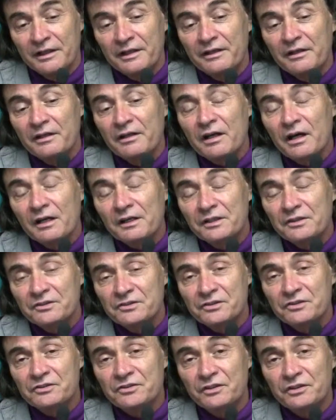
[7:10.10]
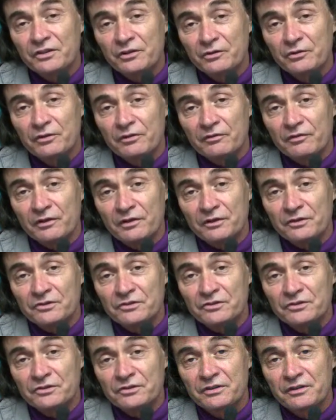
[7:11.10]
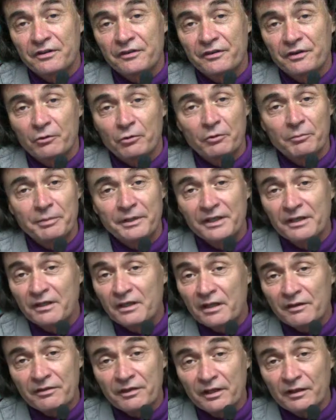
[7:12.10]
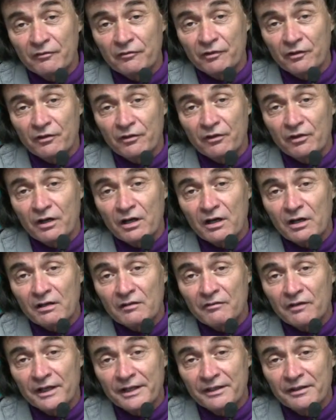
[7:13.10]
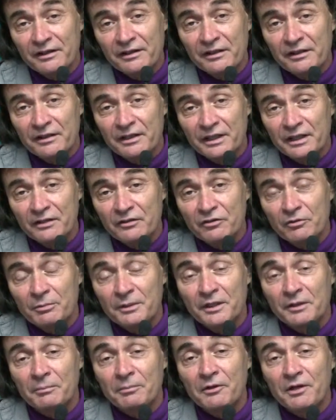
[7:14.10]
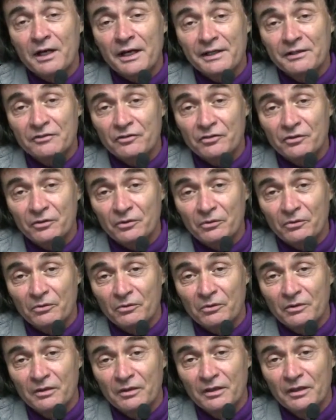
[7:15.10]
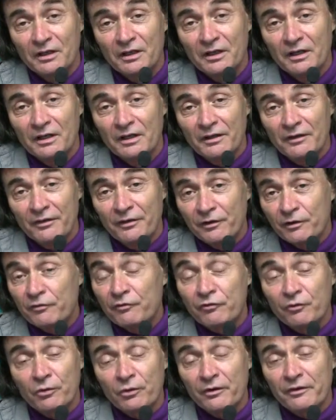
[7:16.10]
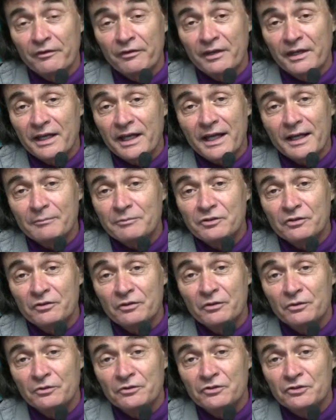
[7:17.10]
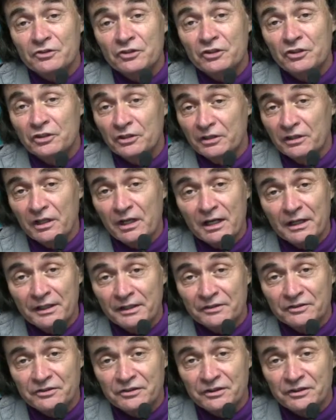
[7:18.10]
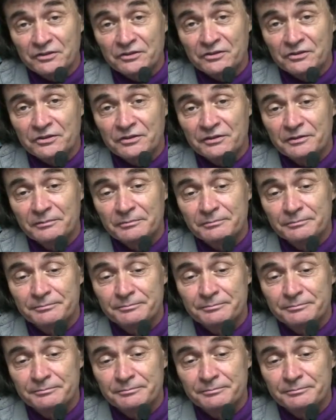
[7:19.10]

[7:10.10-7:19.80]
In a non-existent universe, there would be nothing for the law of identity to be applied to. Therefore, the absolutes could not exist.